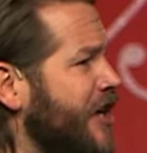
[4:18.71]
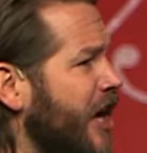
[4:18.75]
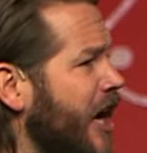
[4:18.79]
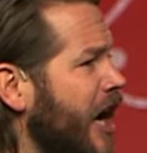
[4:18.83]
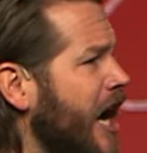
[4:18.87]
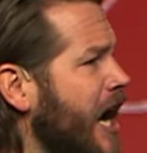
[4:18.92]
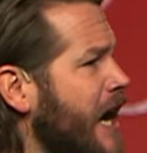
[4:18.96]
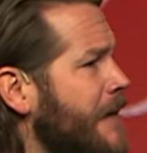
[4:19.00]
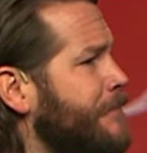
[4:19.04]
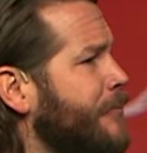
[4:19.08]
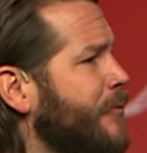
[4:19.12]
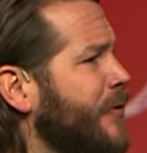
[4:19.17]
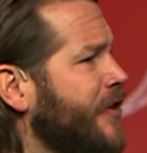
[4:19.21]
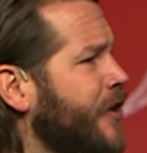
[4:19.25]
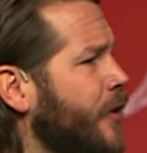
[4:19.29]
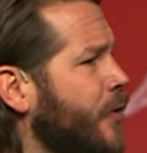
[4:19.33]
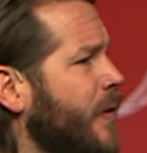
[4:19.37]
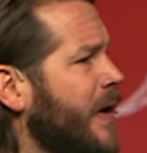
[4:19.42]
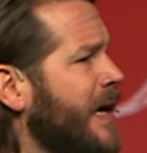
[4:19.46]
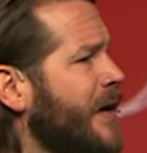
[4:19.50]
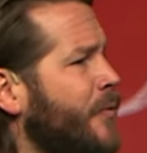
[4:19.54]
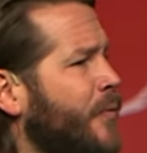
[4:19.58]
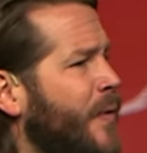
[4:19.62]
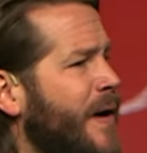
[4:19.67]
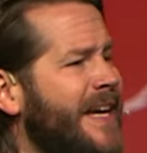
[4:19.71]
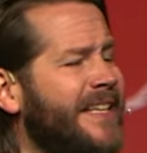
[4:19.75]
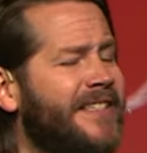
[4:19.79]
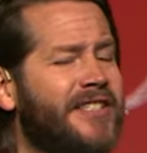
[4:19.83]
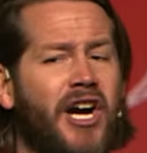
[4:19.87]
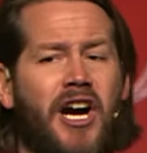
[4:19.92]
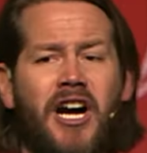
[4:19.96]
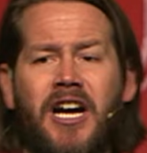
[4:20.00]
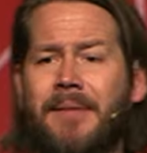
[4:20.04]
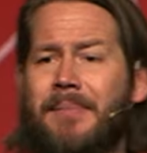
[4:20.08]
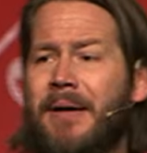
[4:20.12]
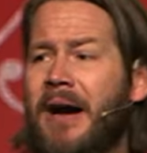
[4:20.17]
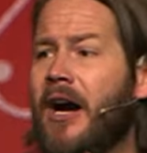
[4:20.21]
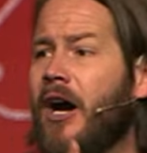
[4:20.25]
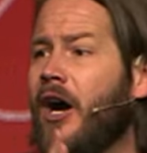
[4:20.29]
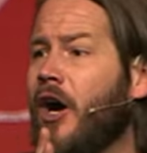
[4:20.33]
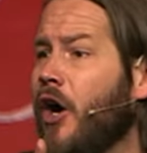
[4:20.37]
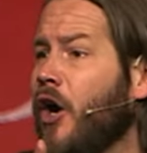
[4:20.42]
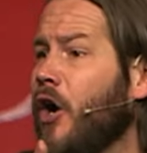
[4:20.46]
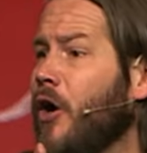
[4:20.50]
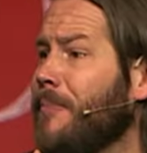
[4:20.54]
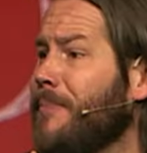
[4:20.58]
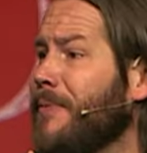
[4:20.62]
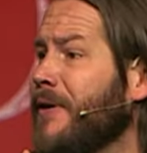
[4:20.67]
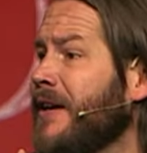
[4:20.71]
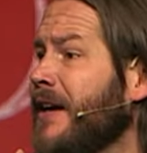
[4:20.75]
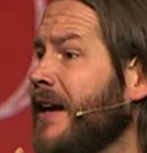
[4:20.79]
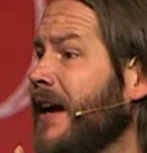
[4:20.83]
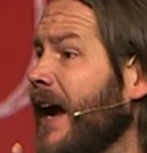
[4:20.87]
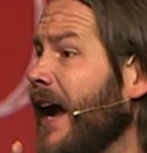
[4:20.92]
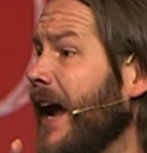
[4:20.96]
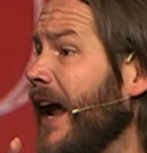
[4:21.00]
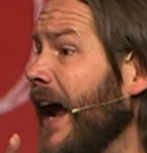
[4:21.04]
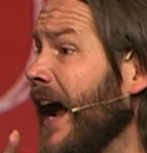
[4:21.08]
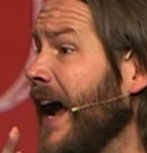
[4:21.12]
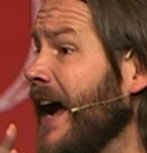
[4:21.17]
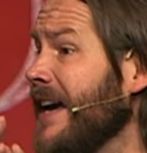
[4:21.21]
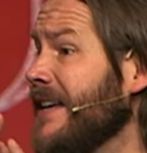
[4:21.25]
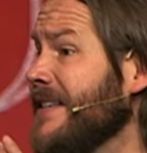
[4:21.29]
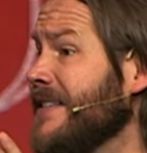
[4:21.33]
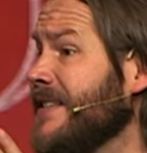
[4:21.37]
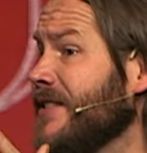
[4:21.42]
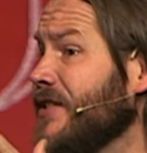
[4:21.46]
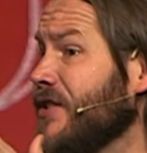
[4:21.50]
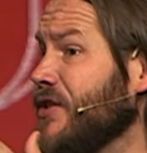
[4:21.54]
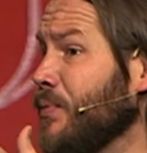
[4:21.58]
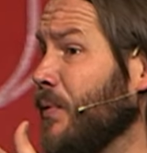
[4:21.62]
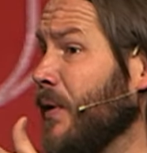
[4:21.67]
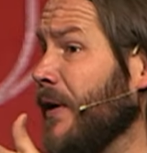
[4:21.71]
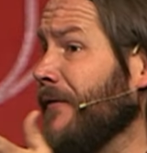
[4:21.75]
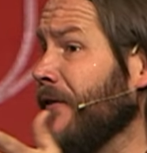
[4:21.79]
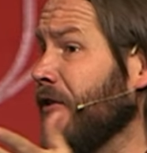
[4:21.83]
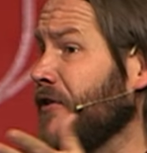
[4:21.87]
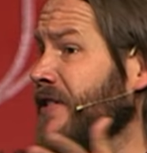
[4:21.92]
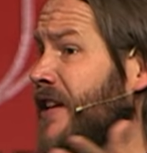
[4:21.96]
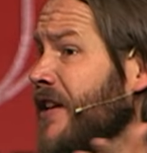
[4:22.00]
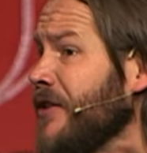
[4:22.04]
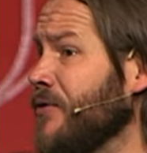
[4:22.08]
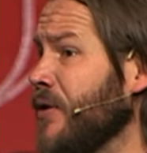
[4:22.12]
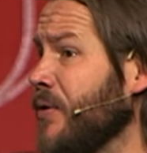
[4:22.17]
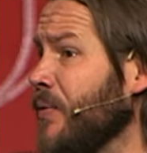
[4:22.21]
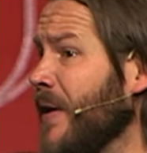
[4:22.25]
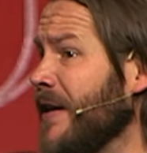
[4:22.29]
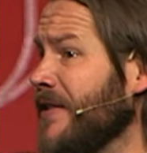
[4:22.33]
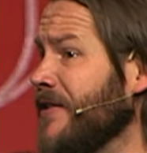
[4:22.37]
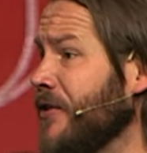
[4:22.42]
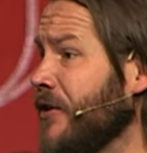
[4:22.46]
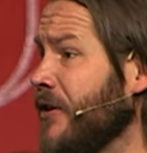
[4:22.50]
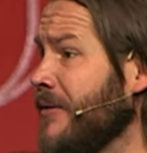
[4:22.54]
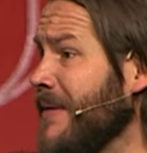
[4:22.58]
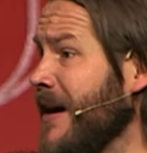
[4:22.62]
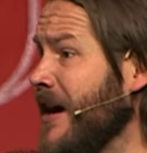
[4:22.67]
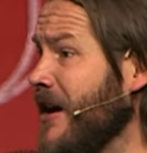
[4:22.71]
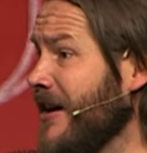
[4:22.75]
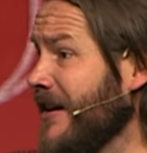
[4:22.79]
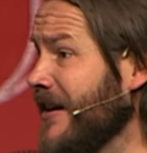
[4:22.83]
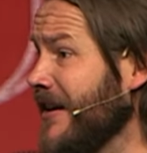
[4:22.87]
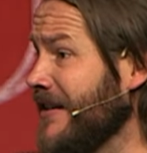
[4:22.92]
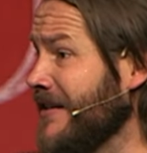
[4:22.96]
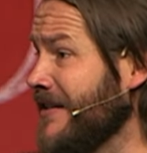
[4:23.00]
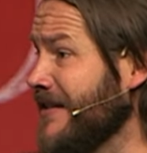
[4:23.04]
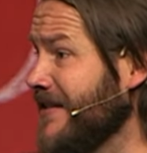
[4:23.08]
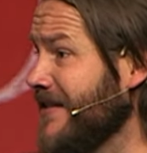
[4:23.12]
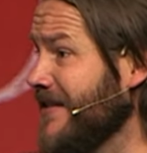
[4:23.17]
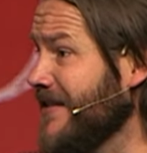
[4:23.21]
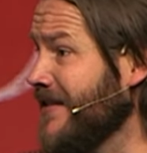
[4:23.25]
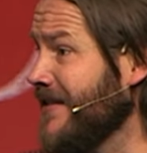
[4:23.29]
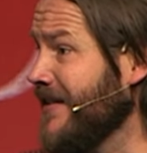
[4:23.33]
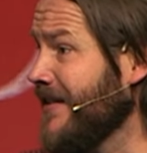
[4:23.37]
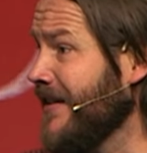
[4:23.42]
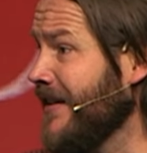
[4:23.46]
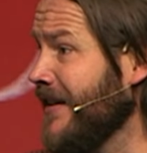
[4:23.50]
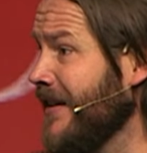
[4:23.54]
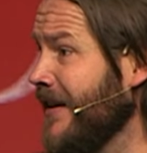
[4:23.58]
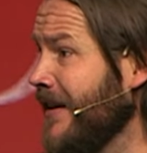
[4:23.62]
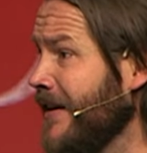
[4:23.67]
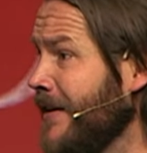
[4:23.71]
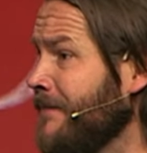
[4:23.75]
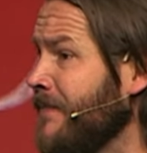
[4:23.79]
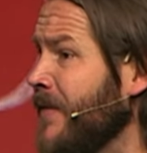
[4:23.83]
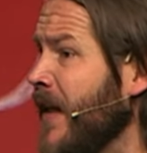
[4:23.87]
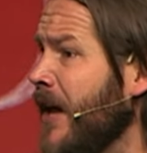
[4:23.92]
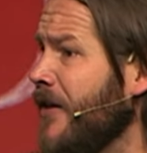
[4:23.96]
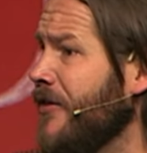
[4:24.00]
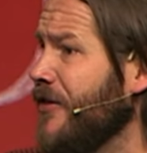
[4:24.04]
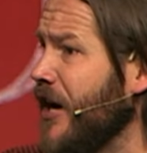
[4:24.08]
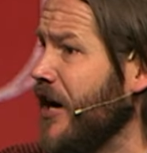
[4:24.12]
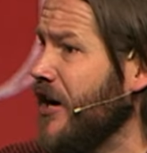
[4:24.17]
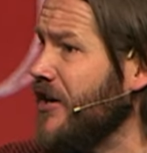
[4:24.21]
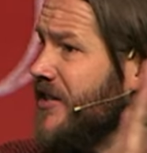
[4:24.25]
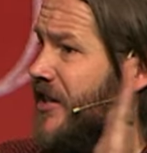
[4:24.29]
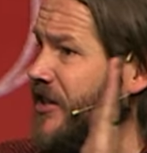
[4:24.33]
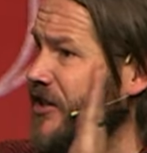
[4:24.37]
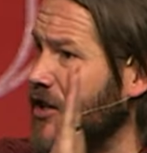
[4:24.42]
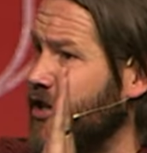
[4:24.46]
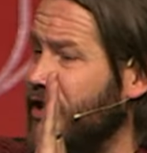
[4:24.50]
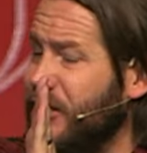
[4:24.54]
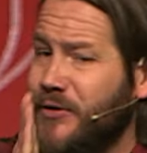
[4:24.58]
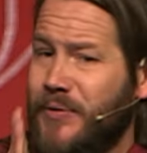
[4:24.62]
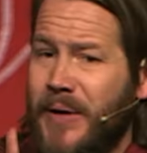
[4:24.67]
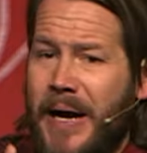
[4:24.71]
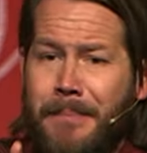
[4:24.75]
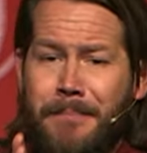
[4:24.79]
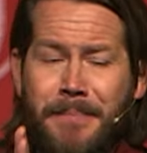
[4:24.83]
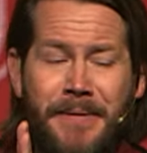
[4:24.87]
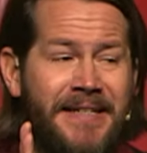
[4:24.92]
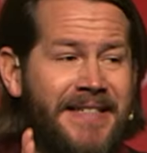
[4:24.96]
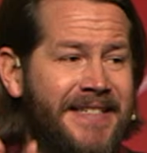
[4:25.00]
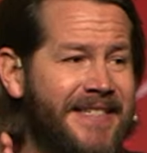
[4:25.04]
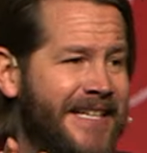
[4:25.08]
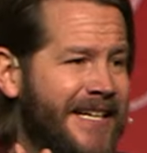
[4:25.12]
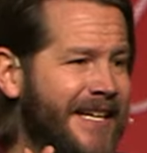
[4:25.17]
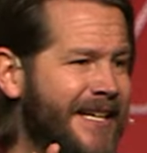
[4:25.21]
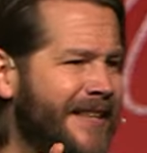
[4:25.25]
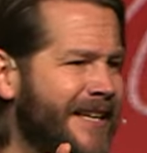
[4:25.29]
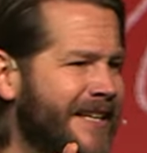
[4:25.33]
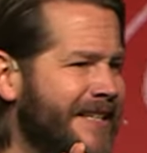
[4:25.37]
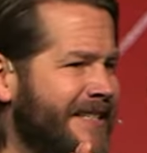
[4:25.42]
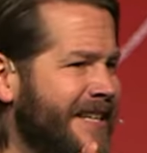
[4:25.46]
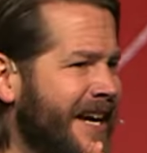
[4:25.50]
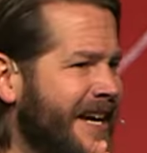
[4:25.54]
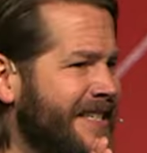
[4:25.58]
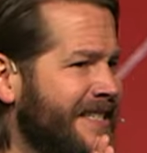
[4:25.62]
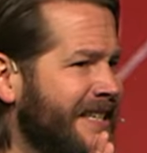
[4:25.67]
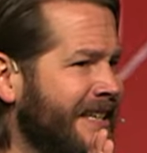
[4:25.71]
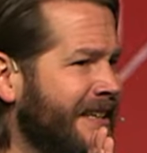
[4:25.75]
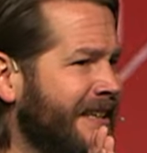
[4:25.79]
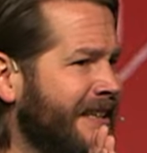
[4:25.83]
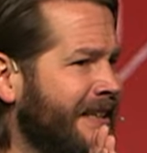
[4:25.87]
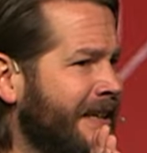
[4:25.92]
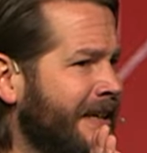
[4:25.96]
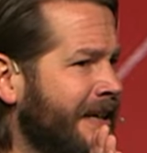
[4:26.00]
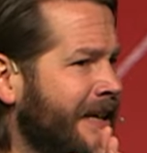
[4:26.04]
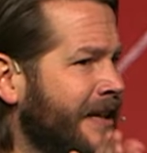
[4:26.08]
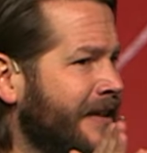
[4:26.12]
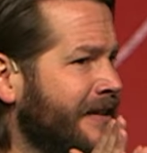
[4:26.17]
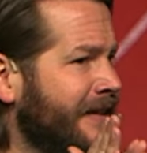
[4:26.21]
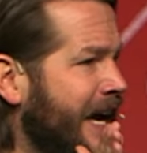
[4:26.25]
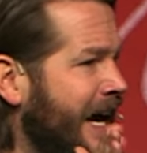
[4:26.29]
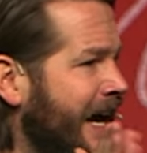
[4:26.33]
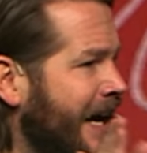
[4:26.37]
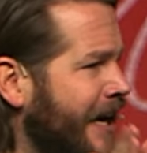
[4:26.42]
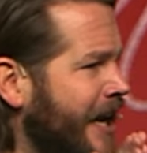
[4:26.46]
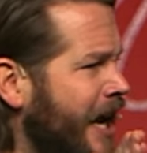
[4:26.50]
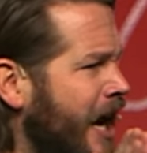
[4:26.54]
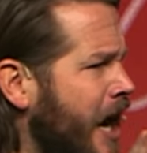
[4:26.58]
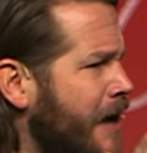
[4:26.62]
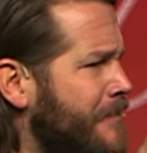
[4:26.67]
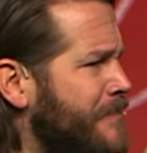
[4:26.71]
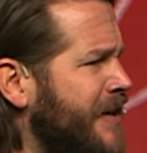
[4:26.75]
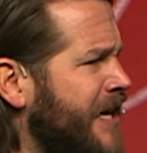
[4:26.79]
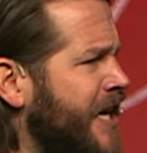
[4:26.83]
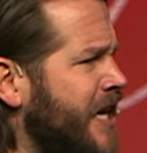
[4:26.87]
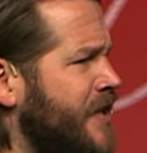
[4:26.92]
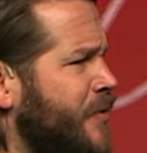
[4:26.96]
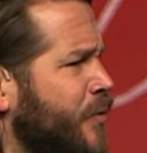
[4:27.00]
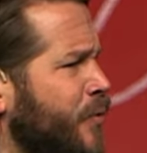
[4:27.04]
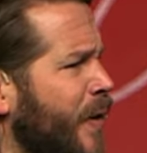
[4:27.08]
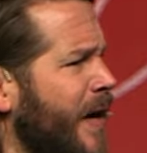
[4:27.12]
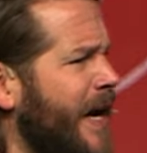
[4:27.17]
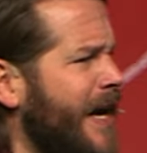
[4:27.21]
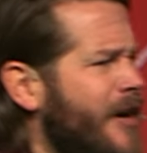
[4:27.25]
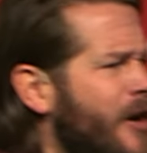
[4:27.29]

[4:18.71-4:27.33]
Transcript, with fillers: up with the way we talk about hope as 21st century Western Americans. There's a discrepancy that doesn't line up because we